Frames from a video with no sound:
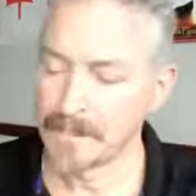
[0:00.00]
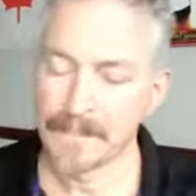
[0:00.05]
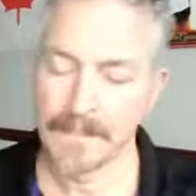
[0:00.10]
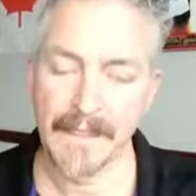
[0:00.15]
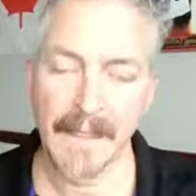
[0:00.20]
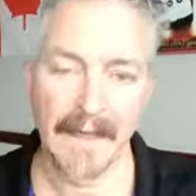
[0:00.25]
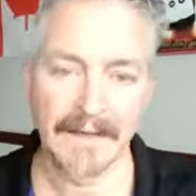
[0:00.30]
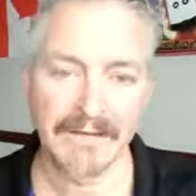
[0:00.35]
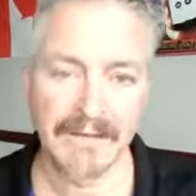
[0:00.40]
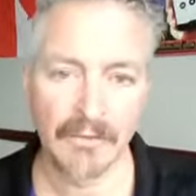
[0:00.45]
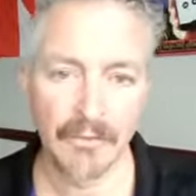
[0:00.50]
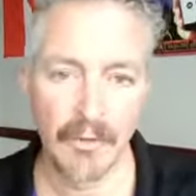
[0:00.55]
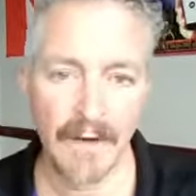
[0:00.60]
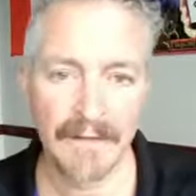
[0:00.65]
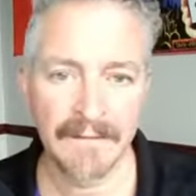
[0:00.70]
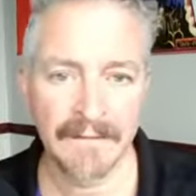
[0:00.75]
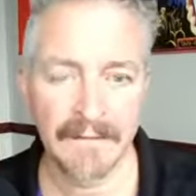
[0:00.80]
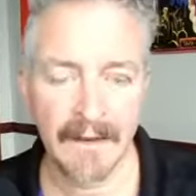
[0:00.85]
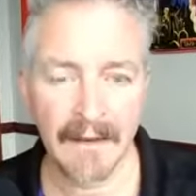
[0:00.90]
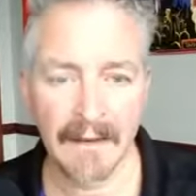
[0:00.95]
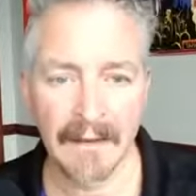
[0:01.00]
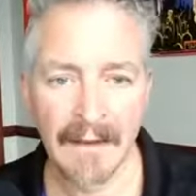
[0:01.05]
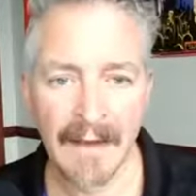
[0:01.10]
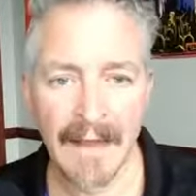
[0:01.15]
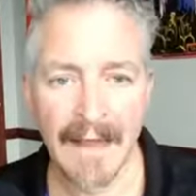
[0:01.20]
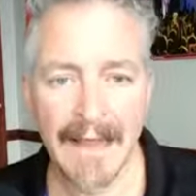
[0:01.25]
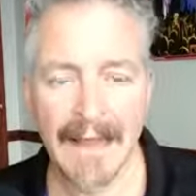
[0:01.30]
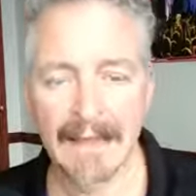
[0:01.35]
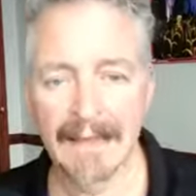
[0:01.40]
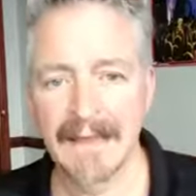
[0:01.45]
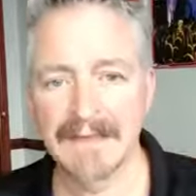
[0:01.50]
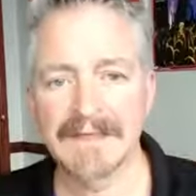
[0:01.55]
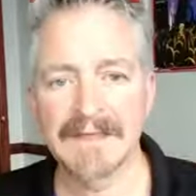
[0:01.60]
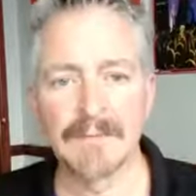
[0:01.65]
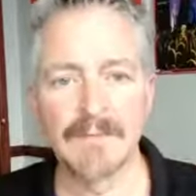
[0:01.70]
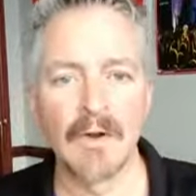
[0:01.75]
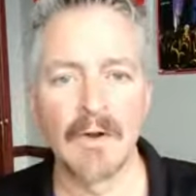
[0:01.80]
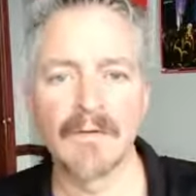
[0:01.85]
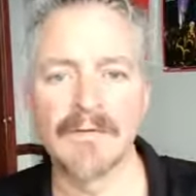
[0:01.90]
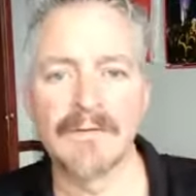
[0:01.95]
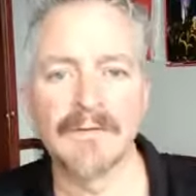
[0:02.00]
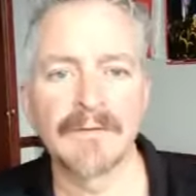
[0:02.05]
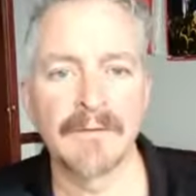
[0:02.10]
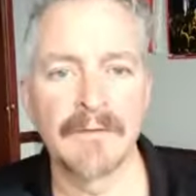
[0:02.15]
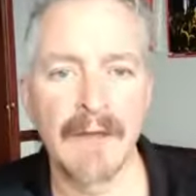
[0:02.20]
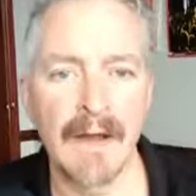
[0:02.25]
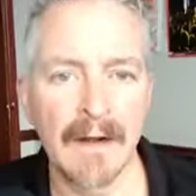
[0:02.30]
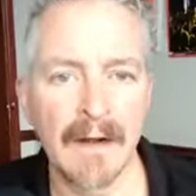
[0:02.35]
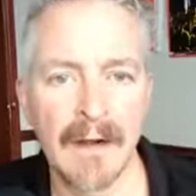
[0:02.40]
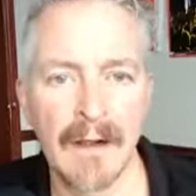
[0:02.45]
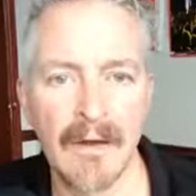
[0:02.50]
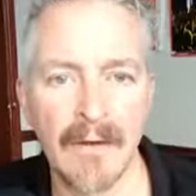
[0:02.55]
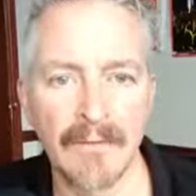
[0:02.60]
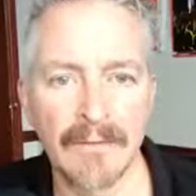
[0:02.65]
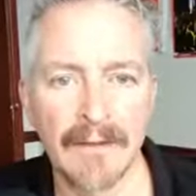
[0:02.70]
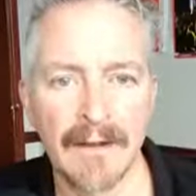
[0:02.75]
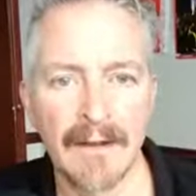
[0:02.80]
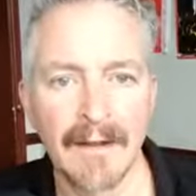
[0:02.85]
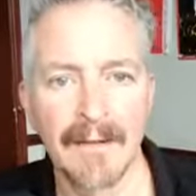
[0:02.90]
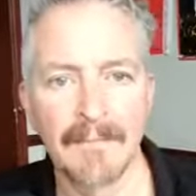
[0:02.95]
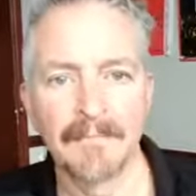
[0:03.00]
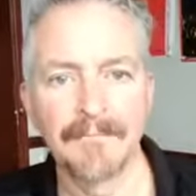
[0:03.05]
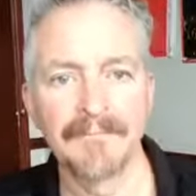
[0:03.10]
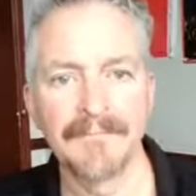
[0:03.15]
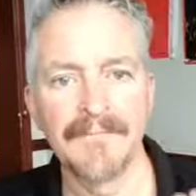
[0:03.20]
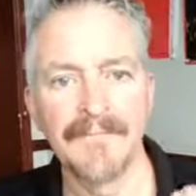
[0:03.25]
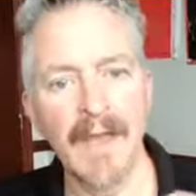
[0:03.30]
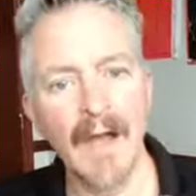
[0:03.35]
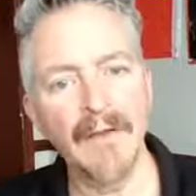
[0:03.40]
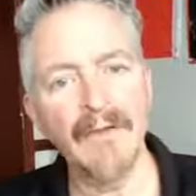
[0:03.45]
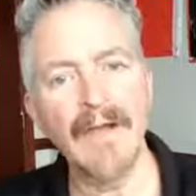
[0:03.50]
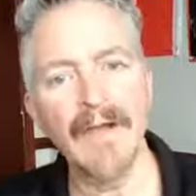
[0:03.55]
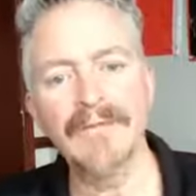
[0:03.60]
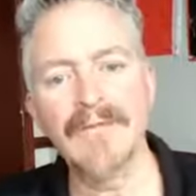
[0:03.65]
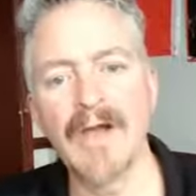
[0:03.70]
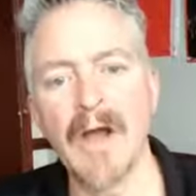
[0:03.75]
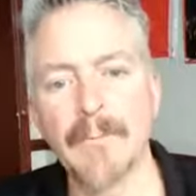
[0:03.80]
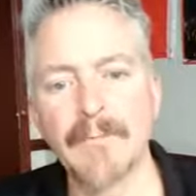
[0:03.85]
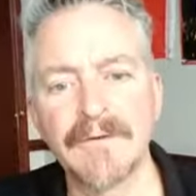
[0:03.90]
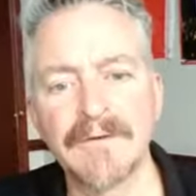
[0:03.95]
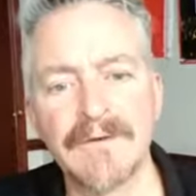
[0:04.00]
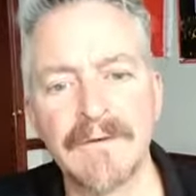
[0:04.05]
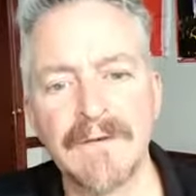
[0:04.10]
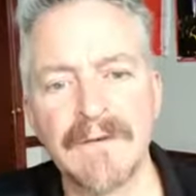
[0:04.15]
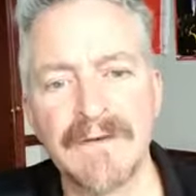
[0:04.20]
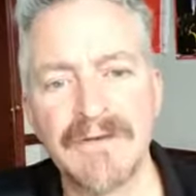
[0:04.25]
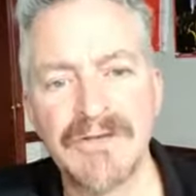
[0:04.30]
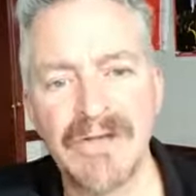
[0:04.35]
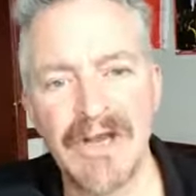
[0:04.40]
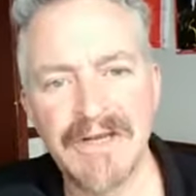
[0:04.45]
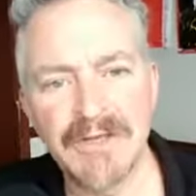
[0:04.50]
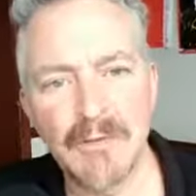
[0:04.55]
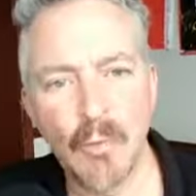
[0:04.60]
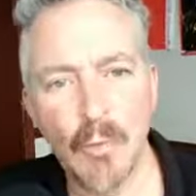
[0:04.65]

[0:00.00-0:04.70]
That's a great thing. It lets them know that they're not alone. Now you have the opportunity to change it.